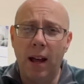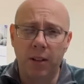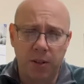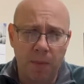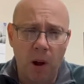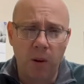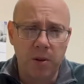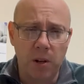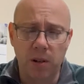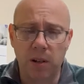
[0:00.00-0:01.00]
smaller
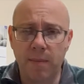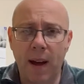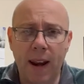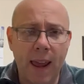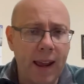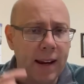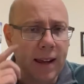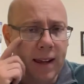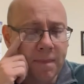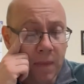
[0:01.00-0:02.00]
churches about
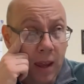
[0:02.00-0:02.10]
80.